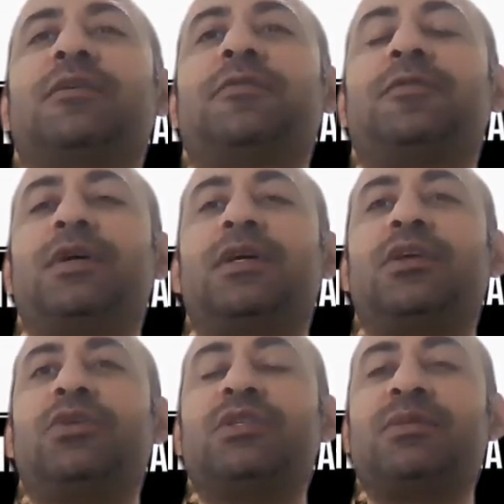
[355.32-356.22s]
a
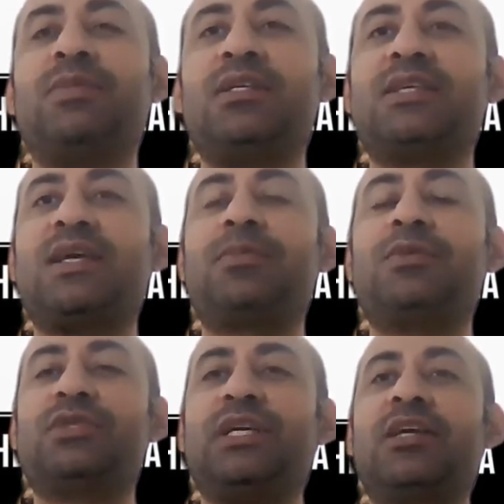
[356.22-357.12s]
USMLE Step 2
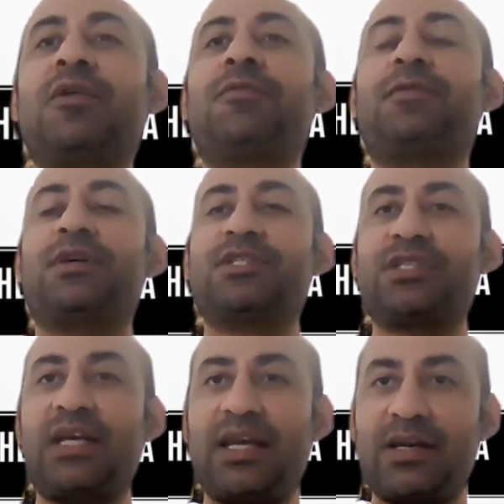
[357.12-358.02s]
CK
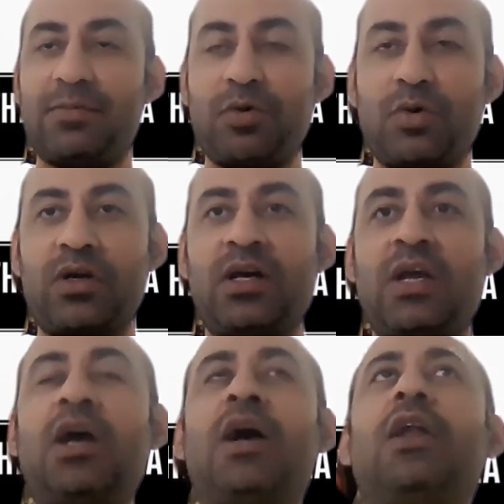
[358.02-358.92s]
first aid book
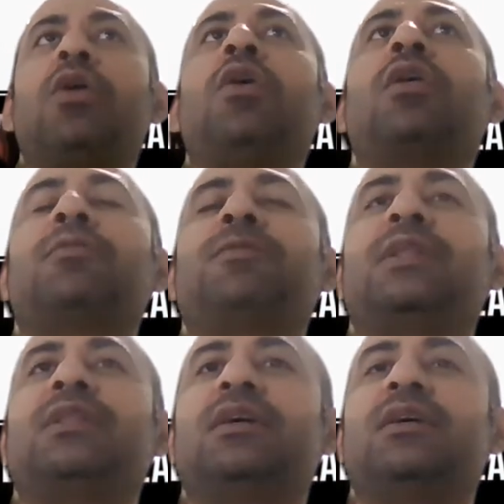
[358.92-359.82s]
along
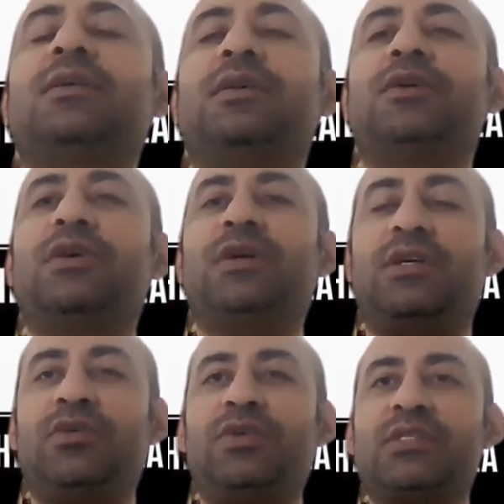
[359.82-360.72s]
with the
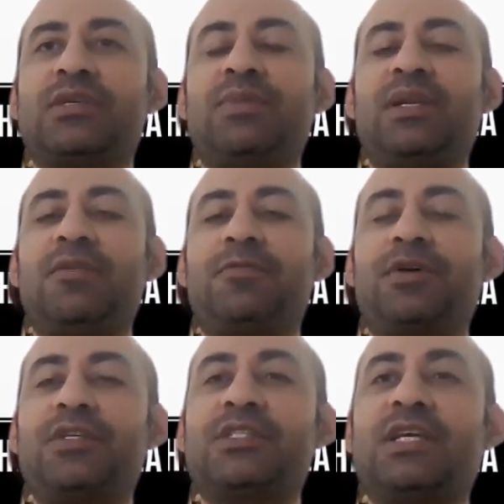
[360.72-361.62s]
USMLE
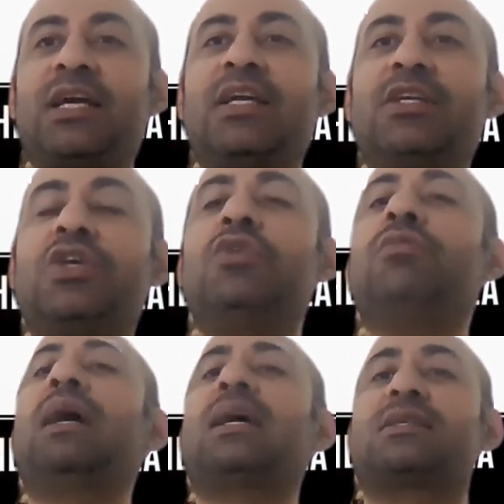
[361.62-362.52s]
first aid
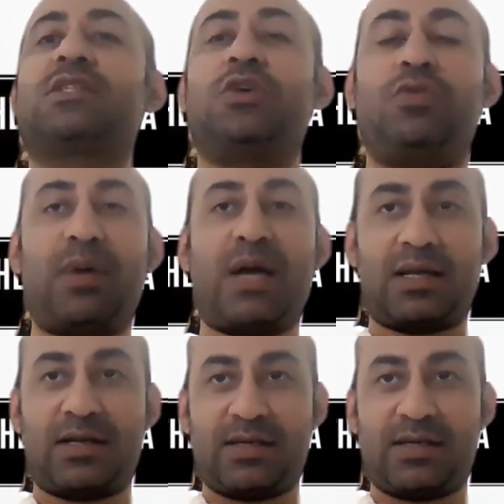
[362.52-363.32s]
QMax Q bank.